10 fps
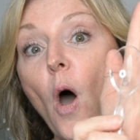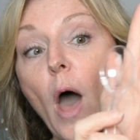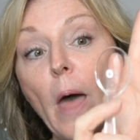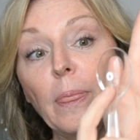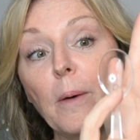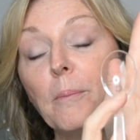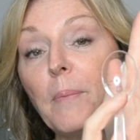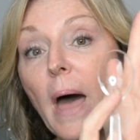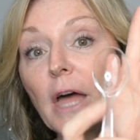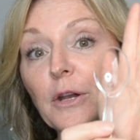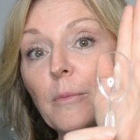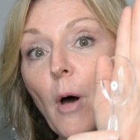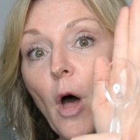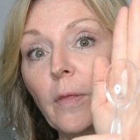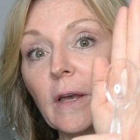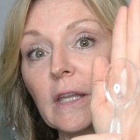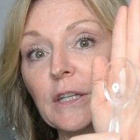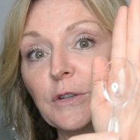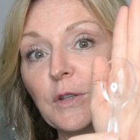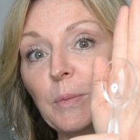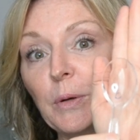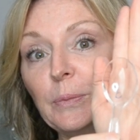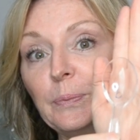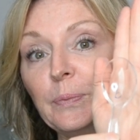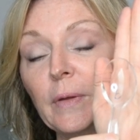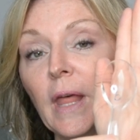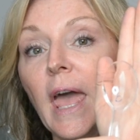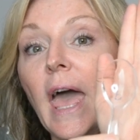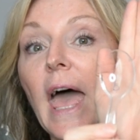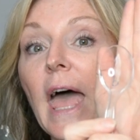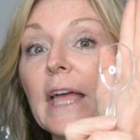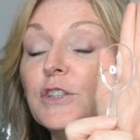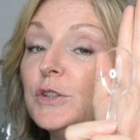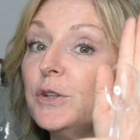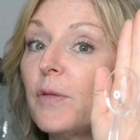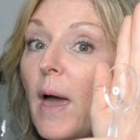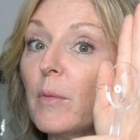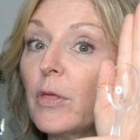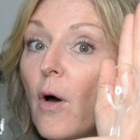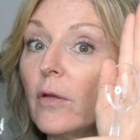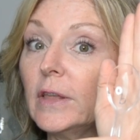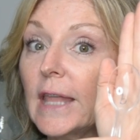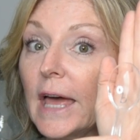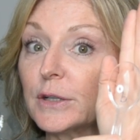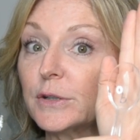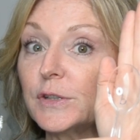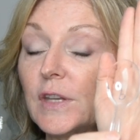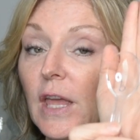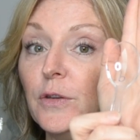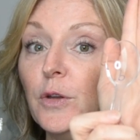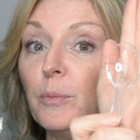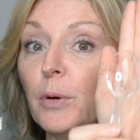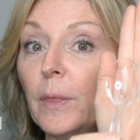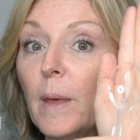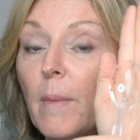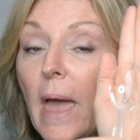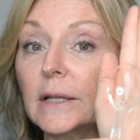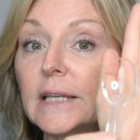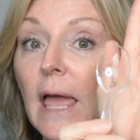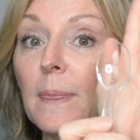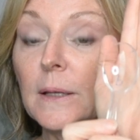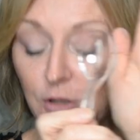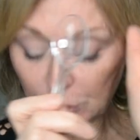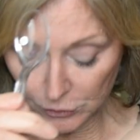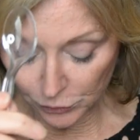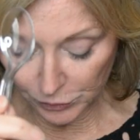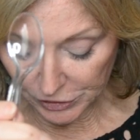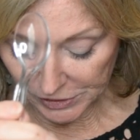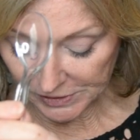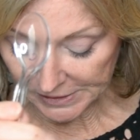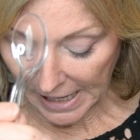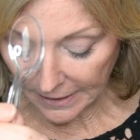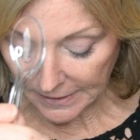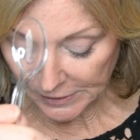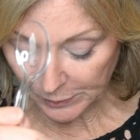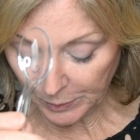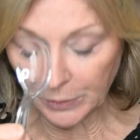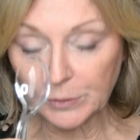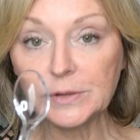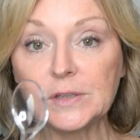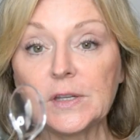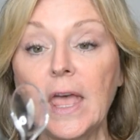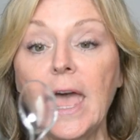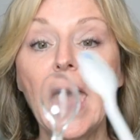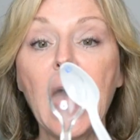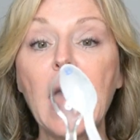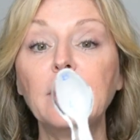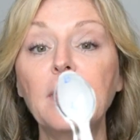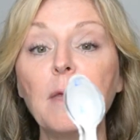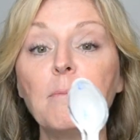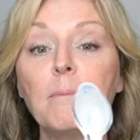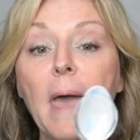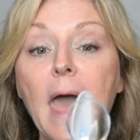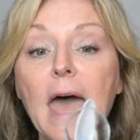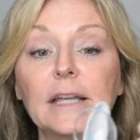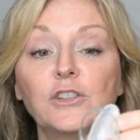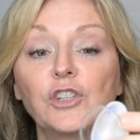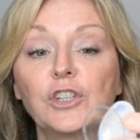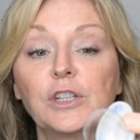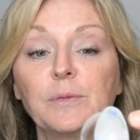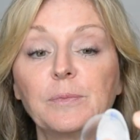at the bottom on the clear spoon. And you do that with all the letters and you put them out and the children just stack the spoons and they match